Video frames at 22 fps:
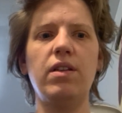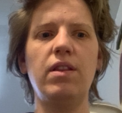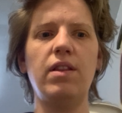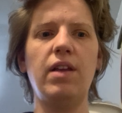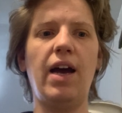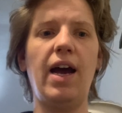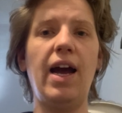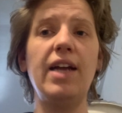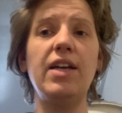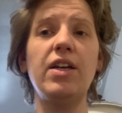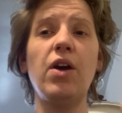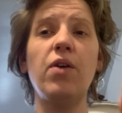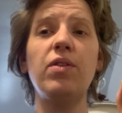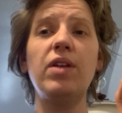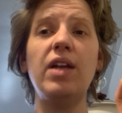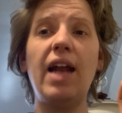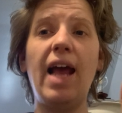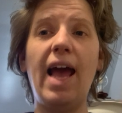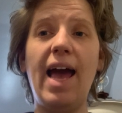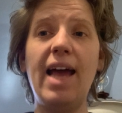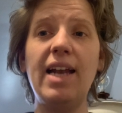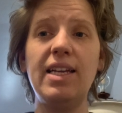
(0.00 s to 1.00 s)
I know that
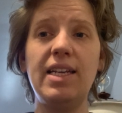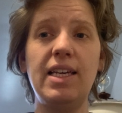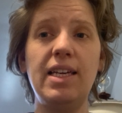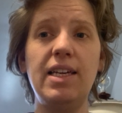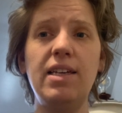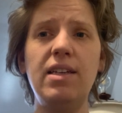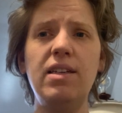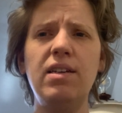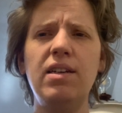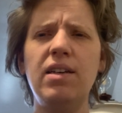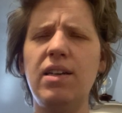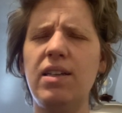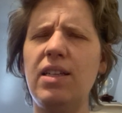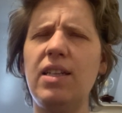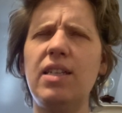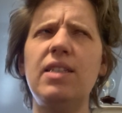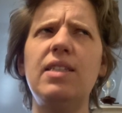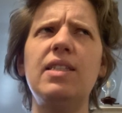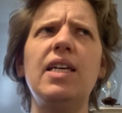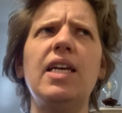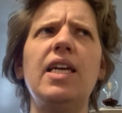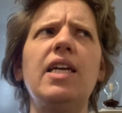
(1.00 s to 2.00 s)
at E, I think
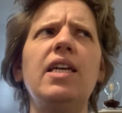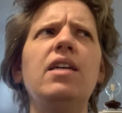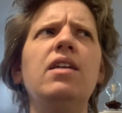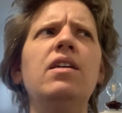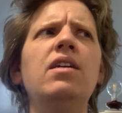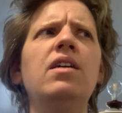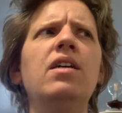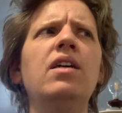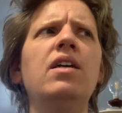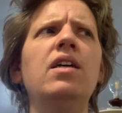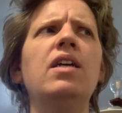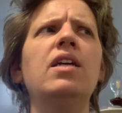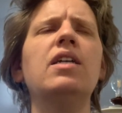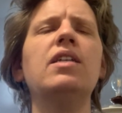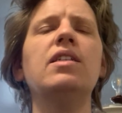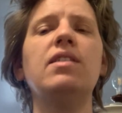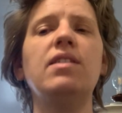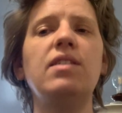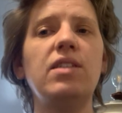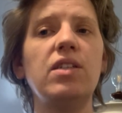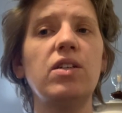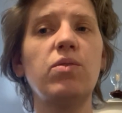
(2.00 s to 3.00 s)
it's E,
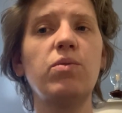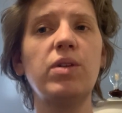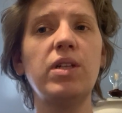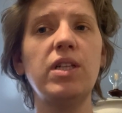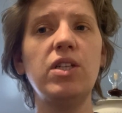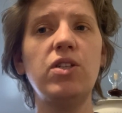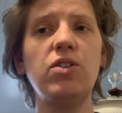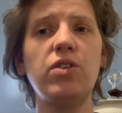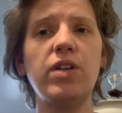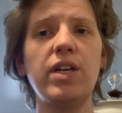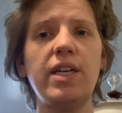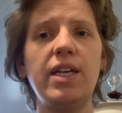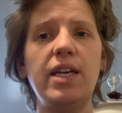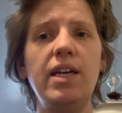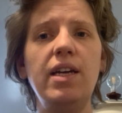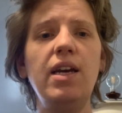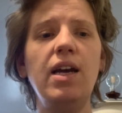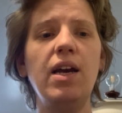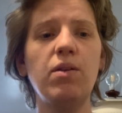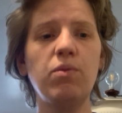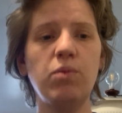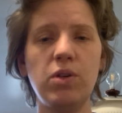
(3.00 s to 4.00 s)
is still really
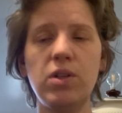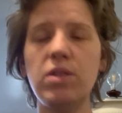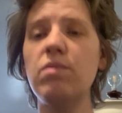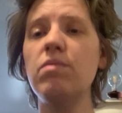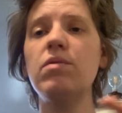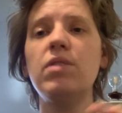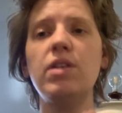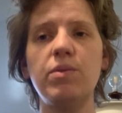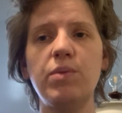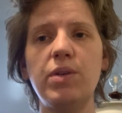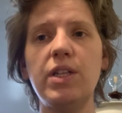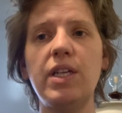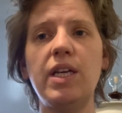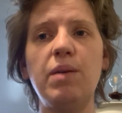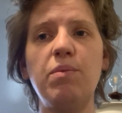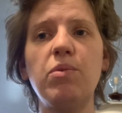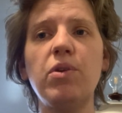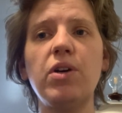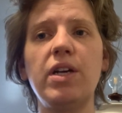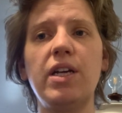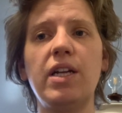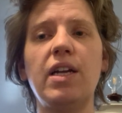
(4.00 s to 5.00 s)
tricky, and we'll keep
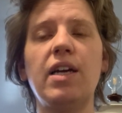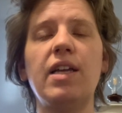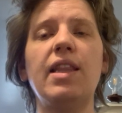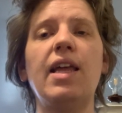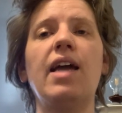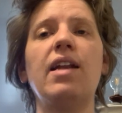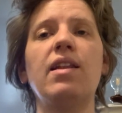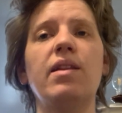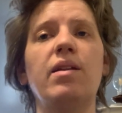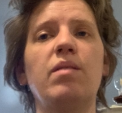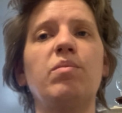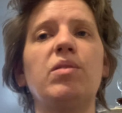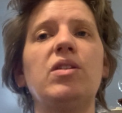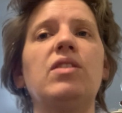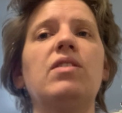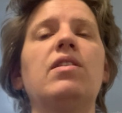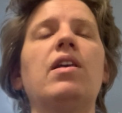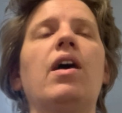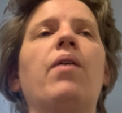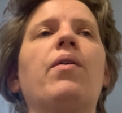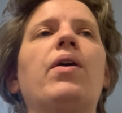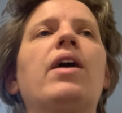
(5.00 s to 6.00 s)
working on that a little bit
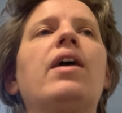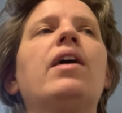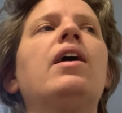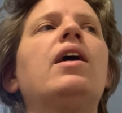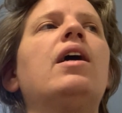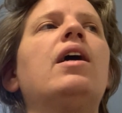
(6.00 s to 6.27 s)
slower.